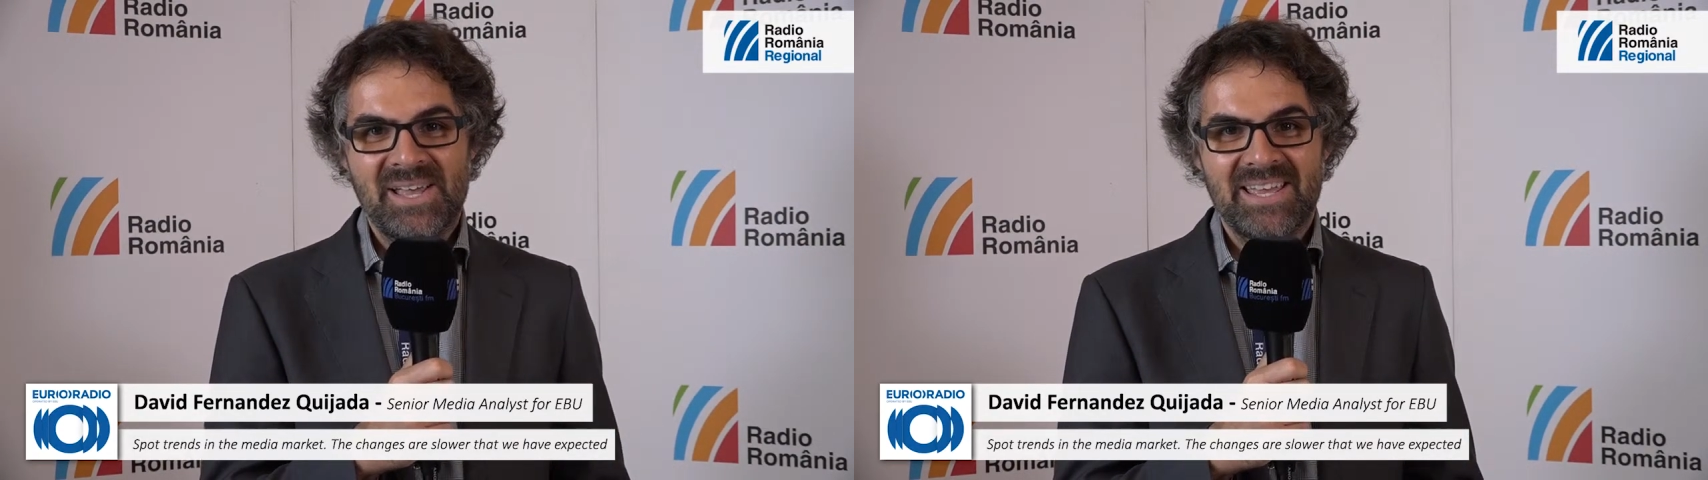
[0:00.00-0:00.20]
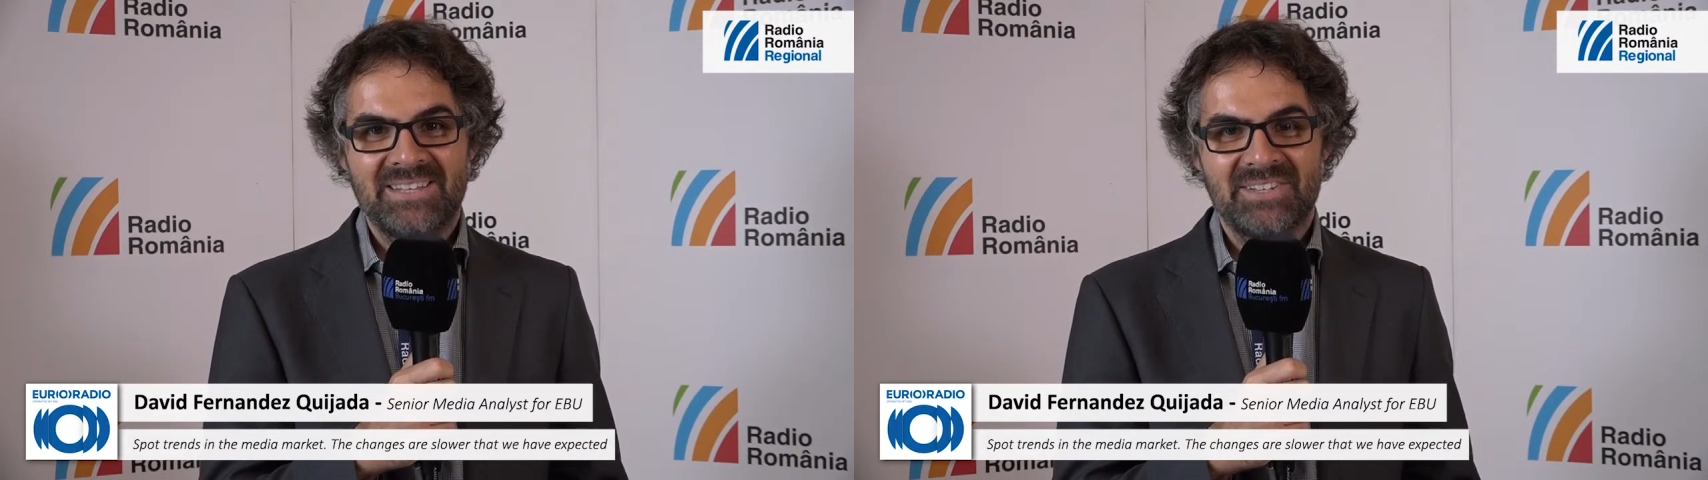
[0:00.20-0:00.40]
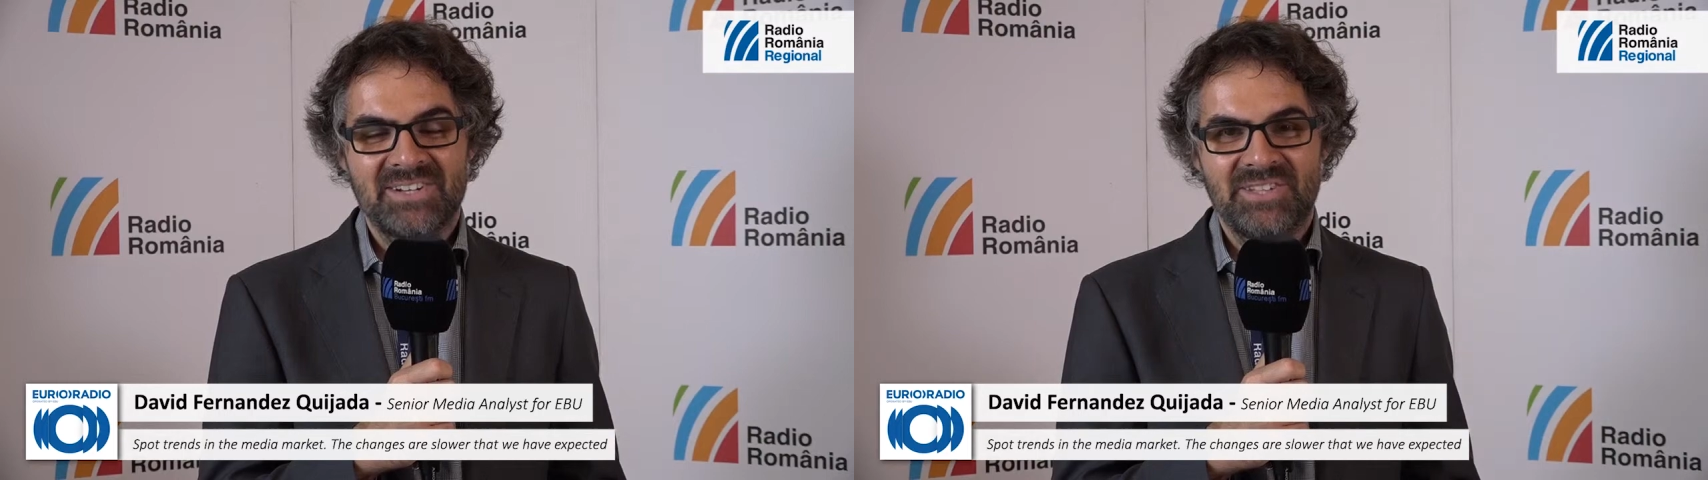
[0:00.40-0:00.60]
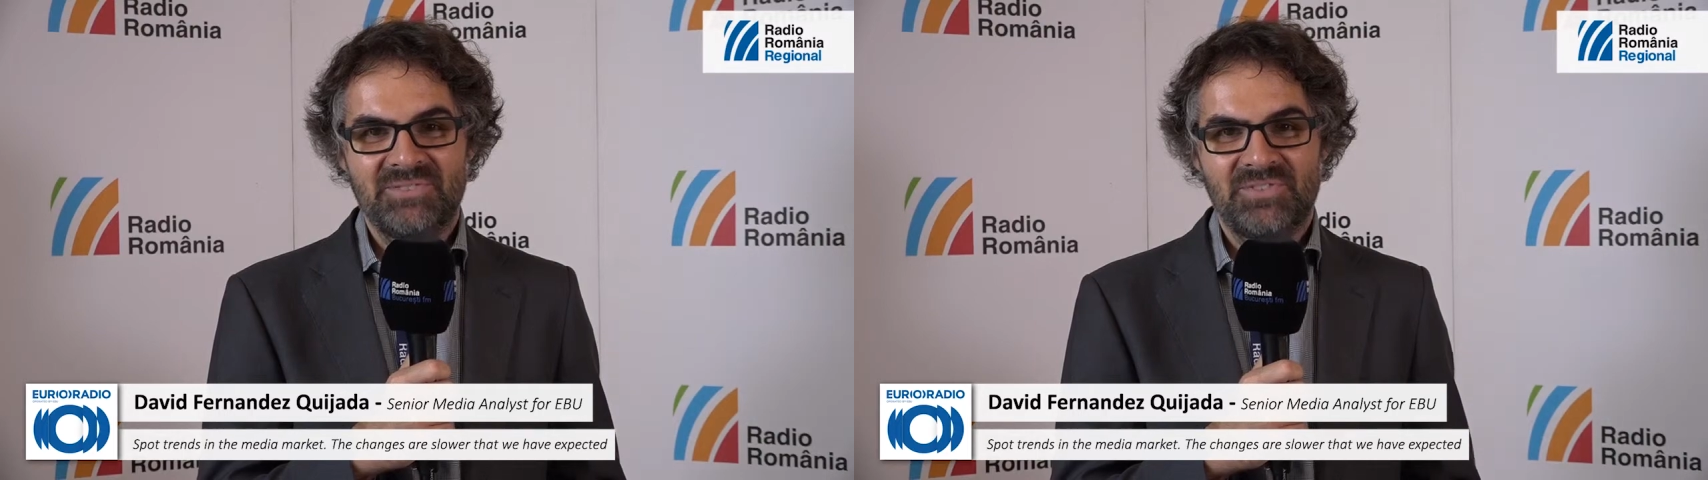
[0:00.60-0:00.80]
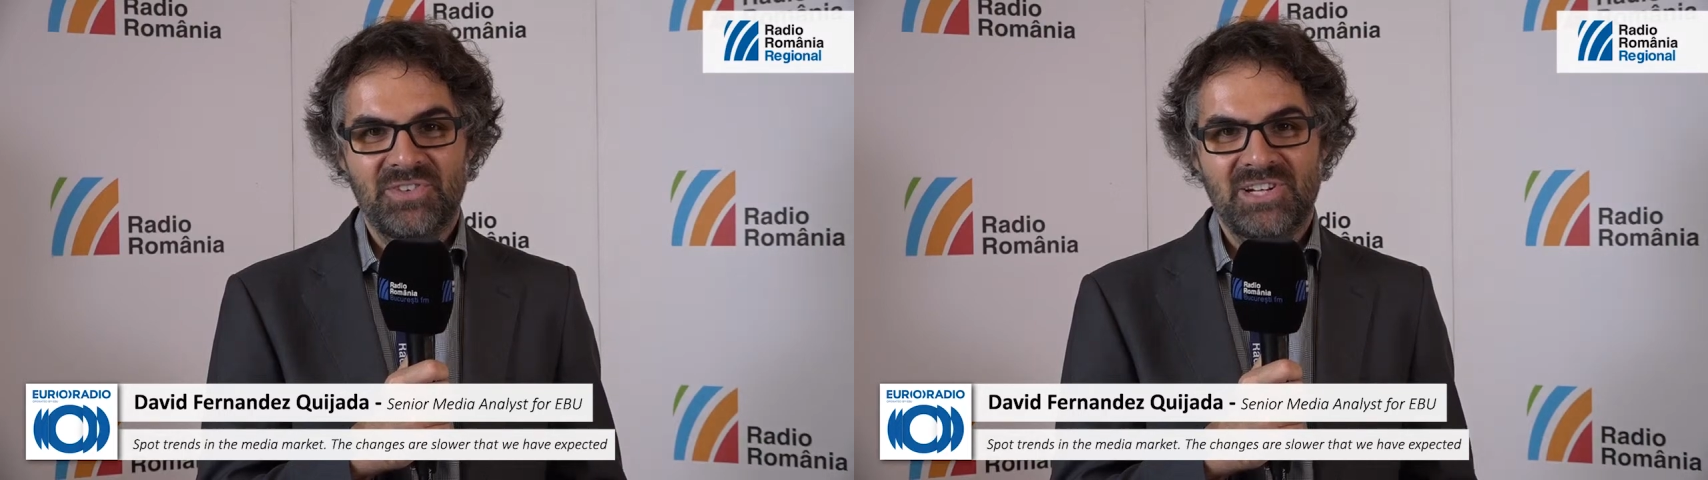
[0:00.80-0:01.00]

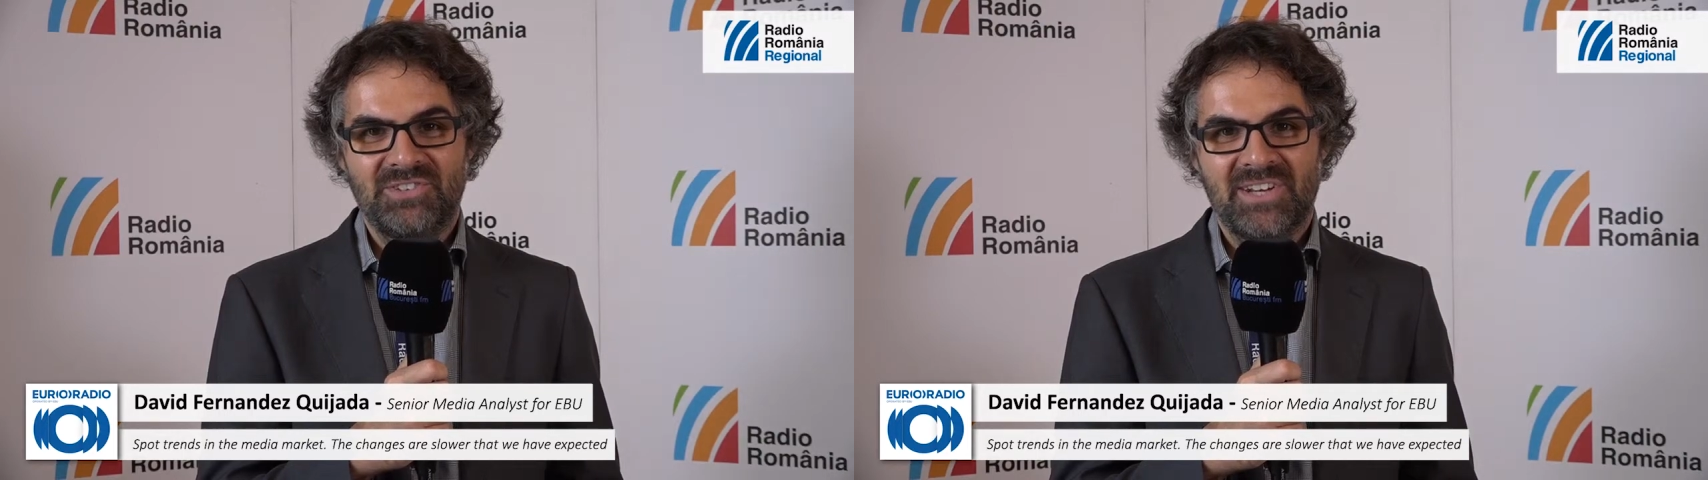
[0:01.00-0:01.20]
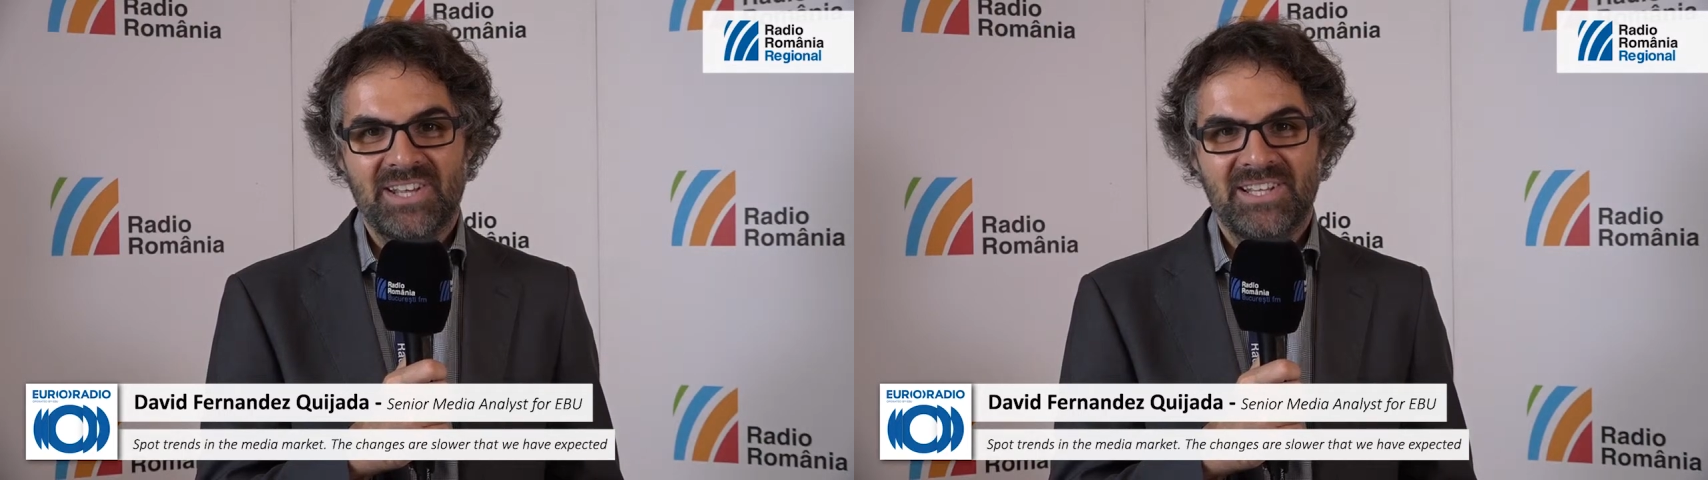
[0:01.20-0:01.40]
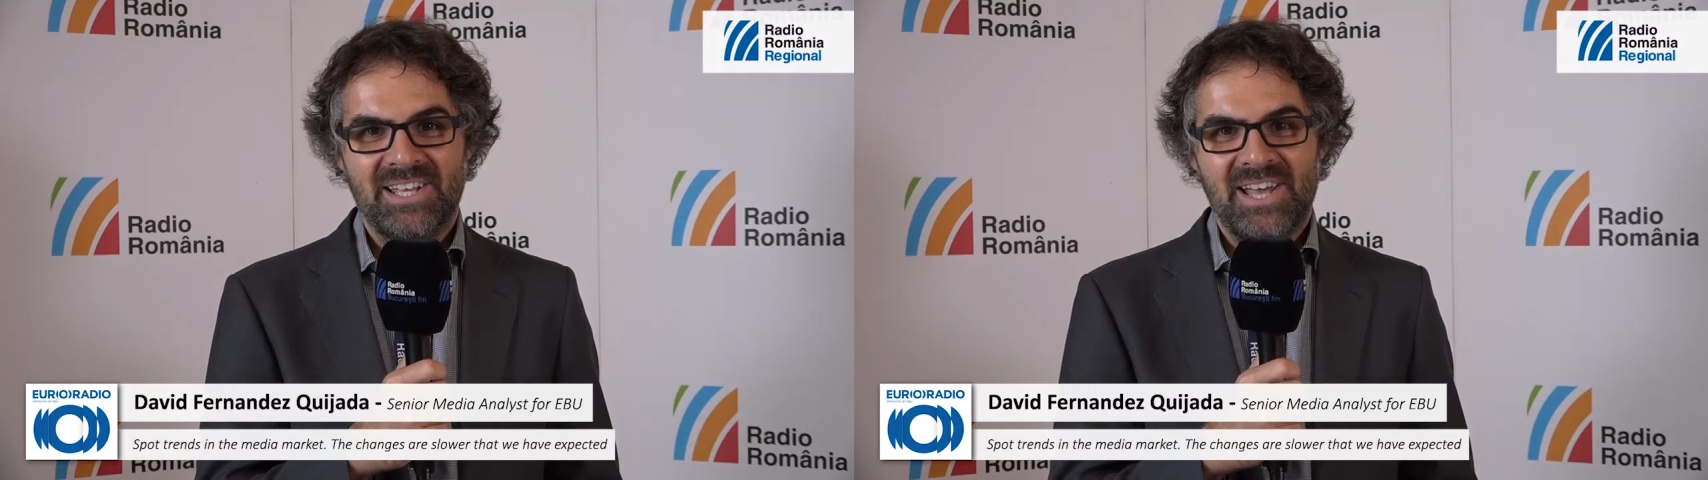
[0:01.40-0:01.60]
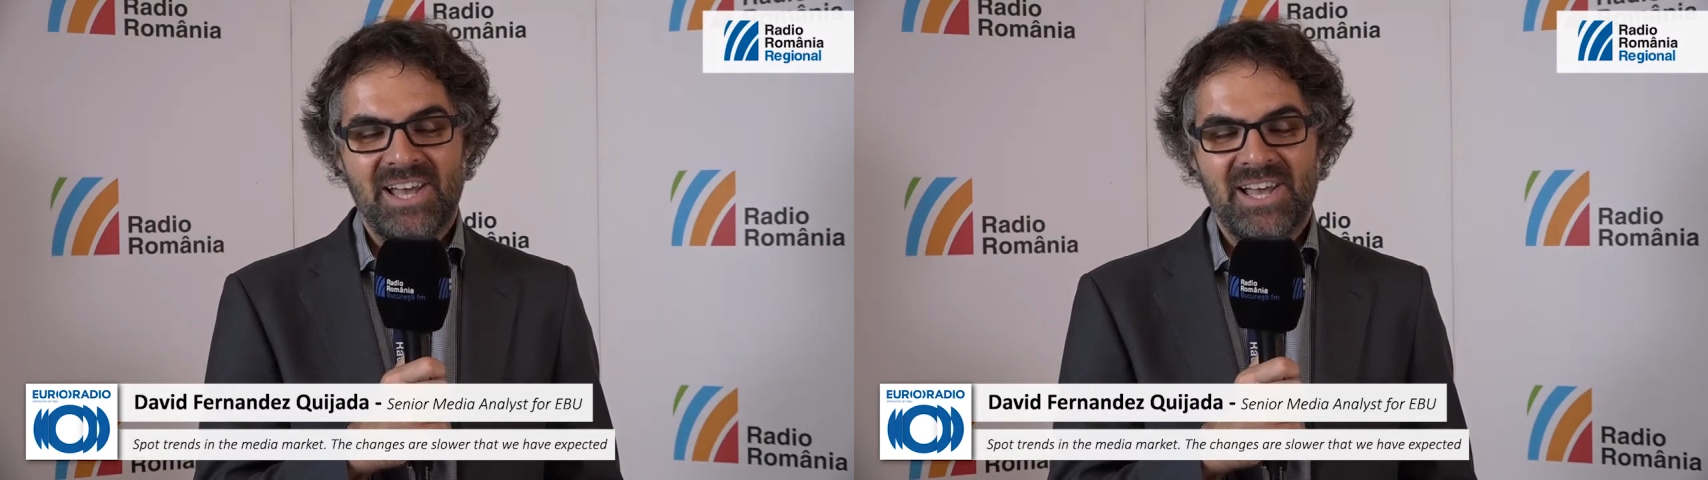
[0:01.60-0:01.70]
internet for listening